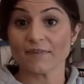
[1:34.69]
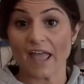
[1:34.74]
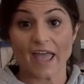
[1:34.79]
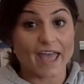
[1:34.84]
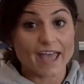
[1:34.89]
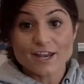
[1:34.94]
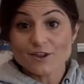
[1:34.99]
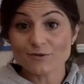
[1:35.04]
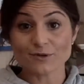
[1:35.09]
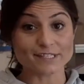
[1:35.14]

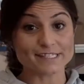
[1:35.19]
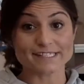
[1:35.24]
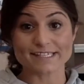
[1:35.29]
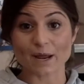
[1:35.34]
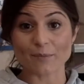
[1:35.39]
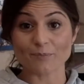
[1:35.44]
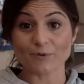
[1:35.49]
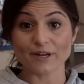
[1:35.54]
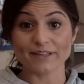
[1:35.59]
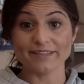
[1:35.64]
And you can
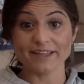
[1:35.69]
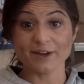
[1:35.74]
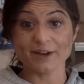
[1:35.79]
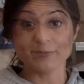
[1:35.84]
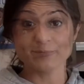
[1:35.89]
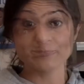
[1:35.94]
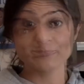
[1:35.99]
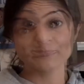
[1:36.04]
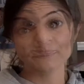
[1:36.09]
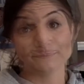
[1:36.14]
stop right there.
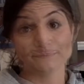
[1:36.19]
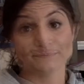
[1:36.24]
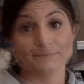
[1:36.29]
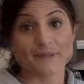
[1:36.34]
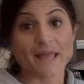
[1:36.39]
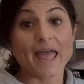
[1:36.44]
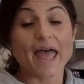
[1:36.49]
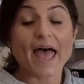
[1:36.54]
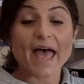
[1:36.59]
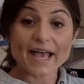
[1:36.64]

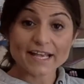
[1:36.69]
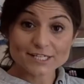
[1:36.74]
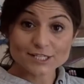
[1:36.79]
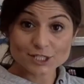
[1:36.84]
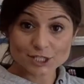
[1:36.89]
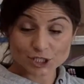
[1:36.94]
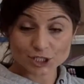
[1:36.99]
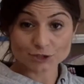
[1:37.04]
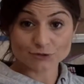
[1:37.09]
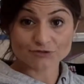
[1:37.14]
As
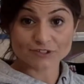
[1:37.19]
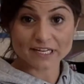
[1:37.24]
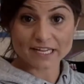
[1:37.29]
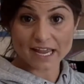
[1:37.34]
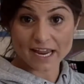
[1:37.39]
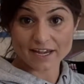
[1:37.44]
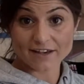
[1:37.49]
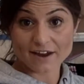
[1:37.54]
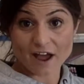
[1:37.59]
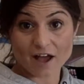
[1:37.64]
children
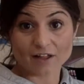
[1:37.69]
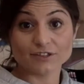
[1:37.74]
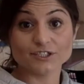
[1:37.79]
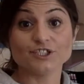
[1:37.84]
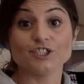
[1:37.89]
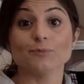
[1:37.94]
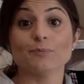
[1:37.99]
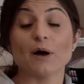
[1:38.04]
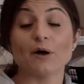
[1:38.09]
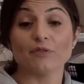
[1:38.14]
gain
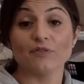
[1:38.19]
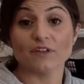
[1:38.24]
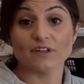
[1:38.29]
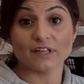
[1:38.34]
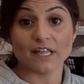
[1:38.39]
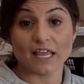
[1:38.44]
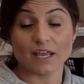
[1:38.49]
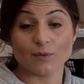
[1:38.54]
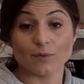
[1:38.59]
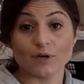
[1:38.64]
knowledge about the
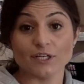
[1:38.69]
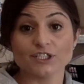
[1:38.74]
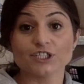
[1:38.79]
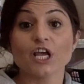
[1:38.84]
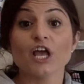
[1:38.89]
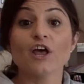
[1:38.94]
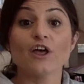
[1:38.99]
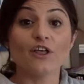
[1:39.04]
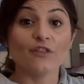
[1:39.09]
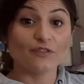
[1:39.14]
language,
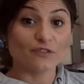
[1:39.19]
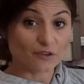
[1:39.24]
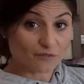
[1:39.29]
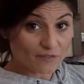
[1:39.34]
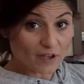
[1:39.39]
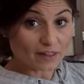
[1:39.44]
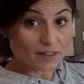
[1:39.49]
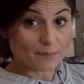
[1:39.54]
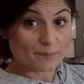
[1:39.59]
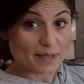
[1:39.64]

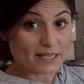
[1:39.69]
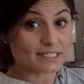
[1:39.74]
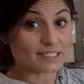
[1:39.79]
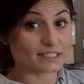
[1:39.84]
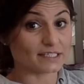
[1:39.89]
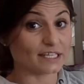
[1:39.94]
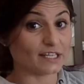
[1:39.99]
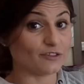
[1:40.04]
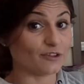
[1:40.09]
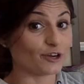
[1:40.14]

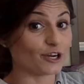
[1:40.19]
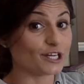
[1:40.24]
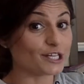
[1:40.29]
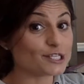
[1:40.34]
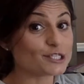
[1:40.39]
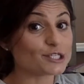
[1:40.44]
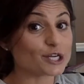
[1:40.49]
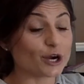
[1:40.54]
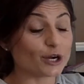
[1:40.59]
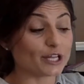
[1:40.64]
developmentally, they're going to
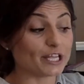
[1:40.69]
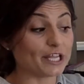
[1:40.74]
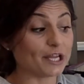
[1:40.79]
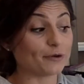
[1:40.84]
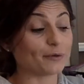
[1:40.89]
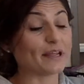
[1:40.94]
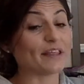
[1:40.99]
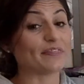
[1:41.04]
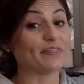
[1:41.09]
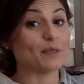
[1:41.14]
start
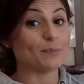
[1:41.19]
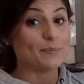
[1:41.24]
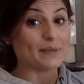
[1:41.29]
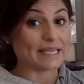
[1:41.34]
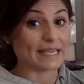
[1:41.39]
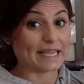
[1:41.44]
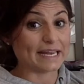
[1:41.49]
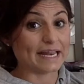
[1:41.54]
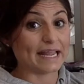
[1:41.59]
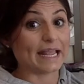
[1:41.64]
hearing the
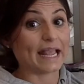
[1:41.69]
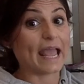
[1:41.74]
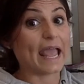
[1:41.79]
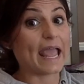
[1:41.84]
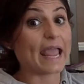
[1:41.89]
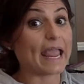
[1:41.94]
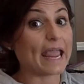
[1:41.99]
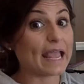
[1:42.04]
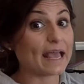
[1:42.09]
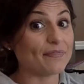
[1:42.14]
beginning
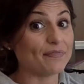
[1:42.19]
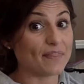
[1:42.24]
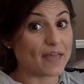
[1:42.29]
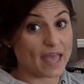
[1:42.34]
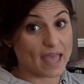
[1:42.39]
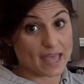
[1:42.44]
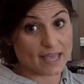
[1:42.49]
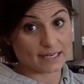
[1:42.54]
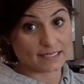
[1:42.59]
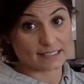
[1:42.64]
and the
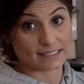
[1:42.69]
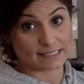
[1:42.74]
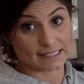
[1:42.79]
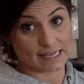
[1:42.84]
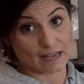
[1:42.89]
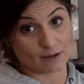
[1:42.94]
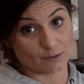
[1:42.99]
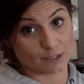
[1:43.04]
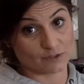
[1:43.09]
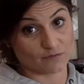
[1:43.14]
end
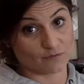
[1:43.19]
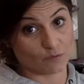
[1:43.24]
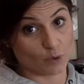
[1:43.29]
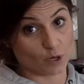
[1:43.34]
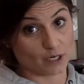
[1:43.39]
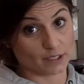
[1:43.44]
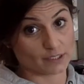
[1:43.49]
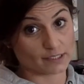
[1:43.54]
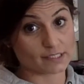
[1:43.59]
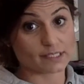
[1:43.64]
sounds of
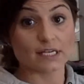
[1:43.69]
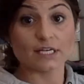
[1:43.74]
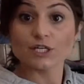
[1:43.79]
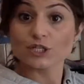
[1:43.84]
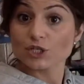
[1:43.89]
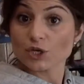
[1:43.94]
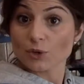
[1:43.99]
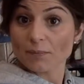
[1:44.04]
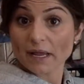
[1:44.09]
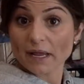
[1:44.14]
words.
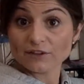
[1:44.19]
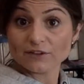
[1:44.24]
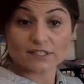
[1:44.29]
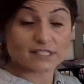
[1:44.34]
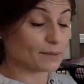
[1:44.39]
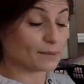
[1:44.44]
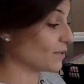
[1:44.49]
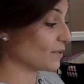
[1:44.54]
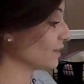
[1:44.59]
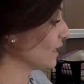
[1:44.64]
So it might look
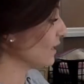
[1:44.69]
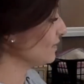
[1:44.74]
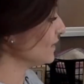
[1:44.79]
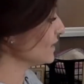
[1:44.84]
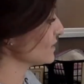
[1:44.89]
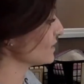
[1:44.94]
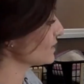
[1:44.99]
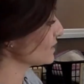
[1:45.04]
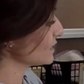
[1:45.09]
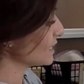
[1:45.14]
something like
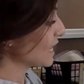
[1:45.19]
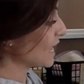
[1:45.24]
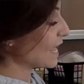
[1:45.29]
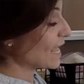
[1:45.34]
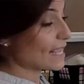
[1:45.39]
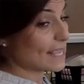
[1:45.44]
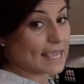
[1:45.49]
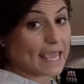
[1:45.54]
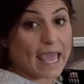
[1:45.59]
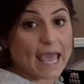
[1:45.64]
this.
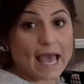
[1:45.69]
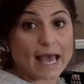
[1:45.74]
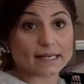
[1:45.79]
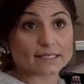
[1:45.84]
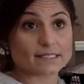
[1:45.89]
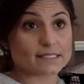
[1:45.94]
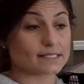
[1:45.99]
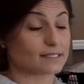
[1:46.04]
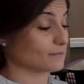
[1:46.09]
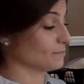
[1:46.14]

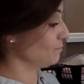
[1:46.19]
Cat.